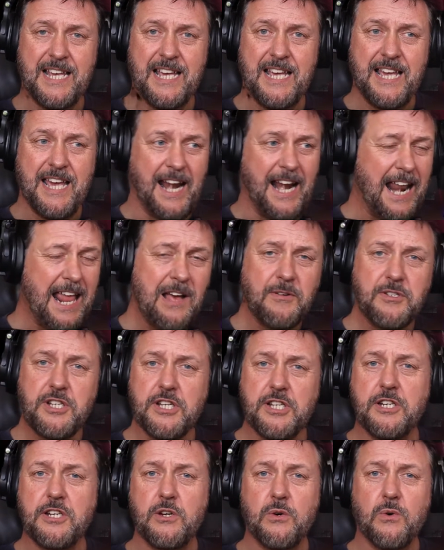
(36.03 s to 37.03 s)
It allows you
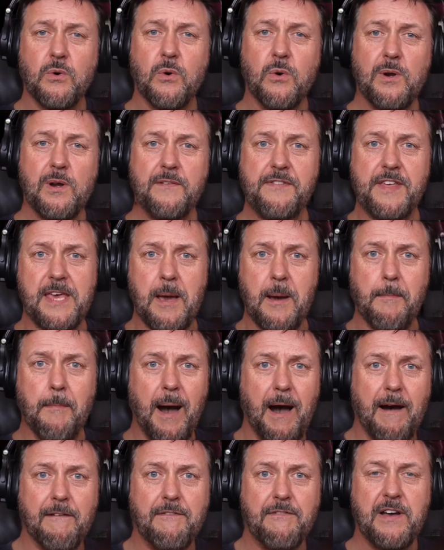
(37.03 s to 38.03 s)
to do all of the
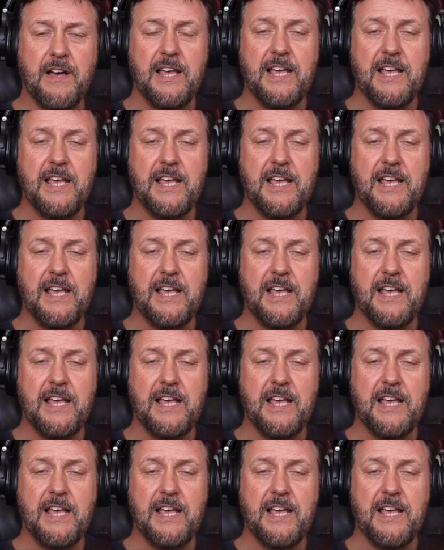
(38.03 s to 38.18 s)
above,